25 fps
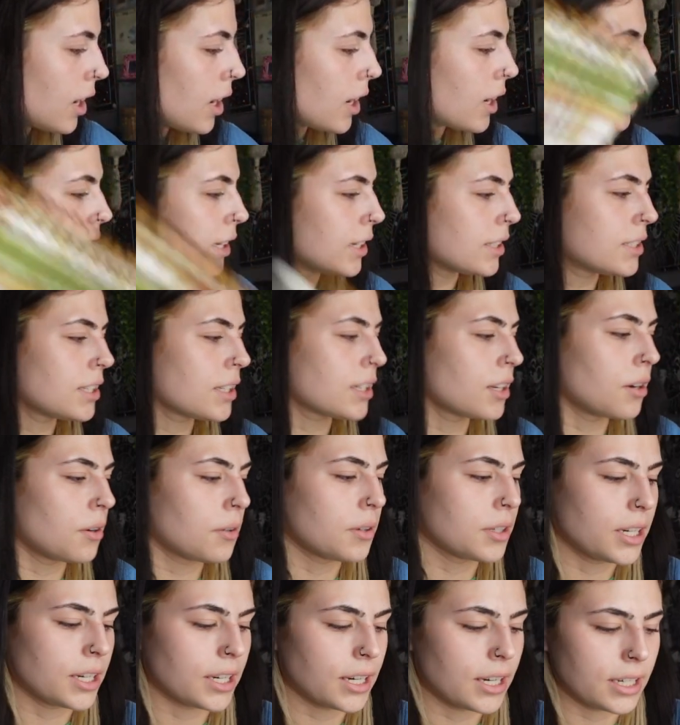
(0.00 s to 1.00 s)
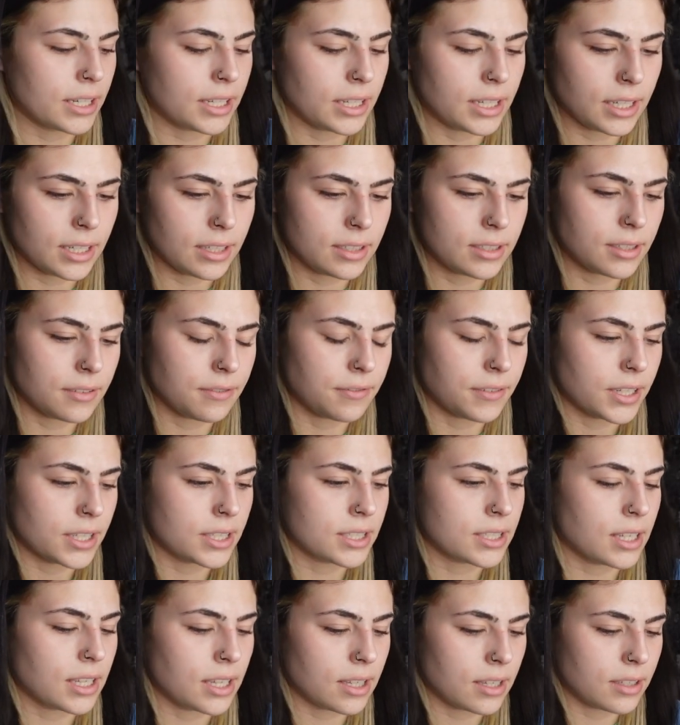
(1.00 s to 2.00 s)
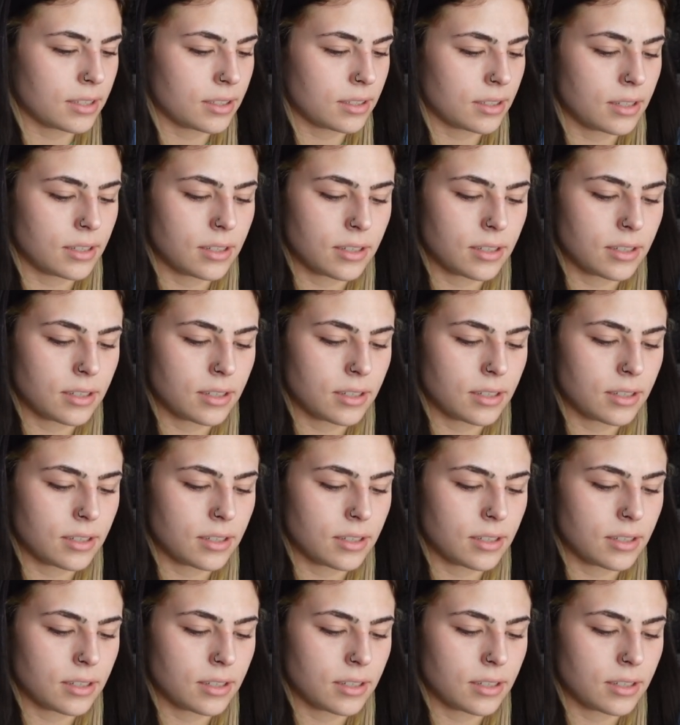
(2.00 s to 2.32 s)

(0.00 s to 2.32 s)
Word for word: I need to go in and I need to fix that.